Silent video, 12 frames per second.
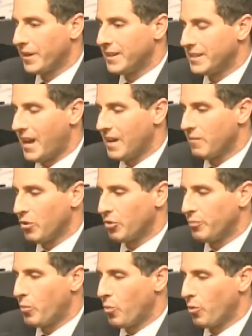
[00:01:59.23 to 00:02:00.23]
a diverse
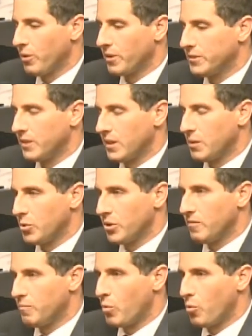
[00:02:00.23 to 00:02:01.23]
board, a
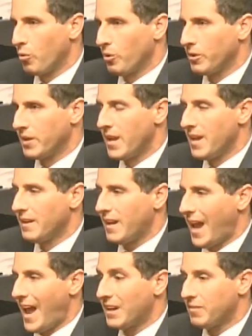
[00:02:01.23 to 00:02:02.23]
deliberative board,
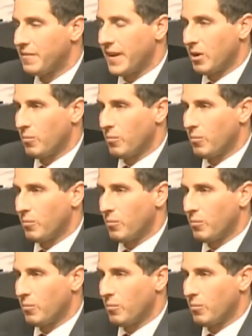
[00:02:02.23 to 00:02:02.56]
and a fair